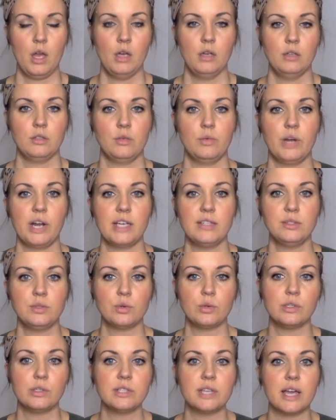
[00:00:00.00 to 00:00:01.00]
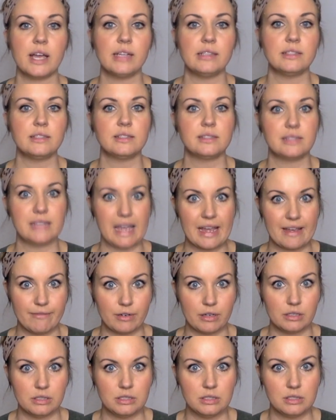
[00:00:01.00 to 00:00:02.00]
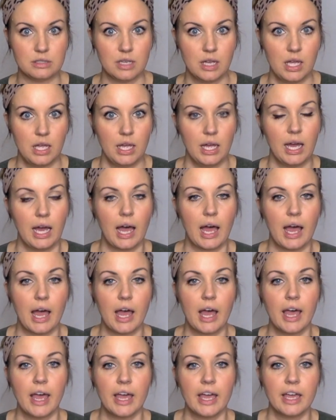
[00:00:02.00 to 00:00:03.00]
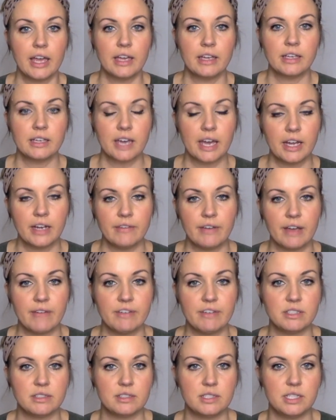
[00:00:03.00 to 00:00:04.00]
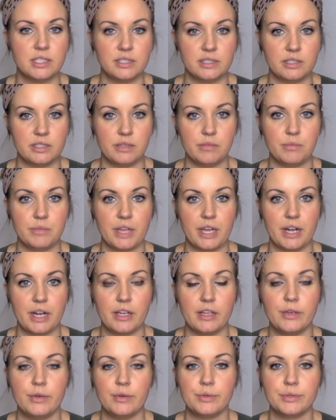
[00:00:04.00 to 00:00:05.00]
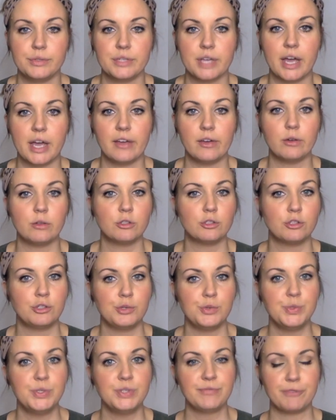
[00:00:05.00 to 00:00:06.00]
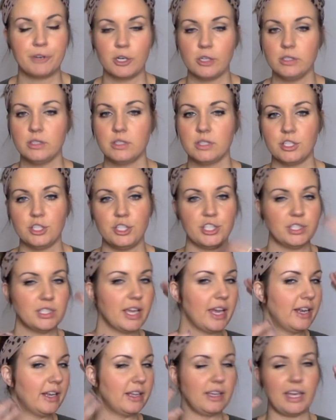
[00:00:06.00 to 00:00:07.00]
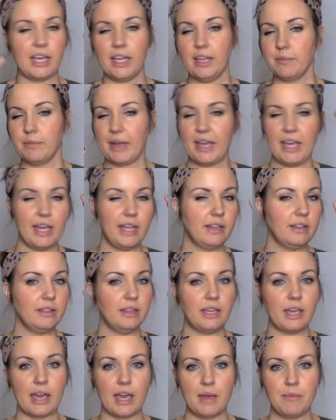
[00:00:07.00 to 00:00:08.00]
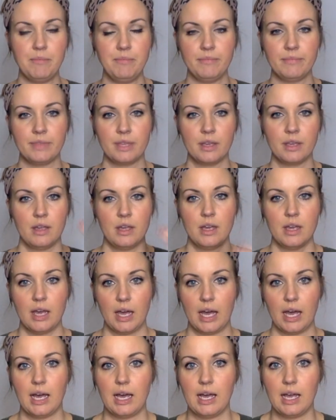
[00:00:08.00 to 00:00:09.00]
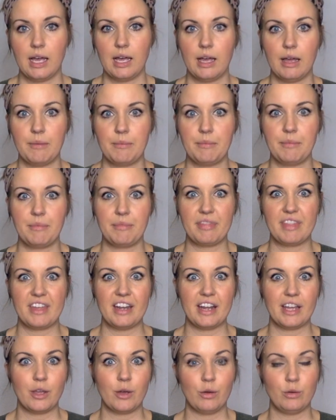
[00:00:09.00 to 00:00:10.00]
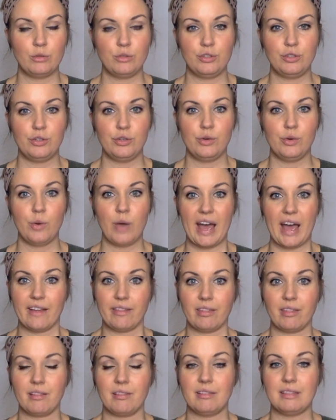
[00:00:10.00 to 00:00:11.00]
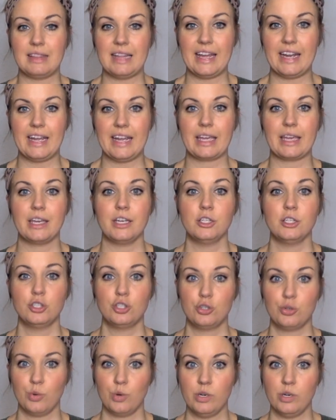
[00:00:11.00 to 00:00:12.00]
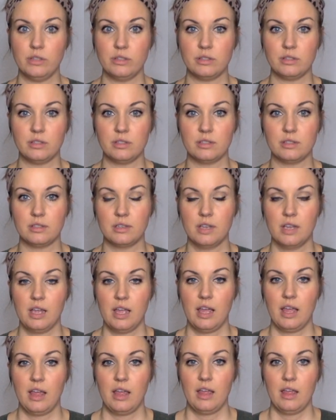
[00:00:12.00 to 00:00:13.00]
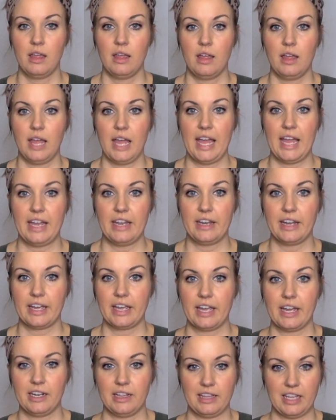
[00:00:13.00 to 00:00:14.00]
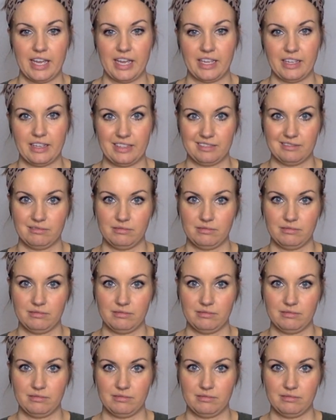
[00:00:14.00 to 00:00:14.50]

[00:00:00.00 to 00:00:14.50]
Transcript: So when I source at Savers, I kind of have a system that I use. I go to shoes first to just kind of get my head in the game. Then I go to athletic shorts, and I kind of like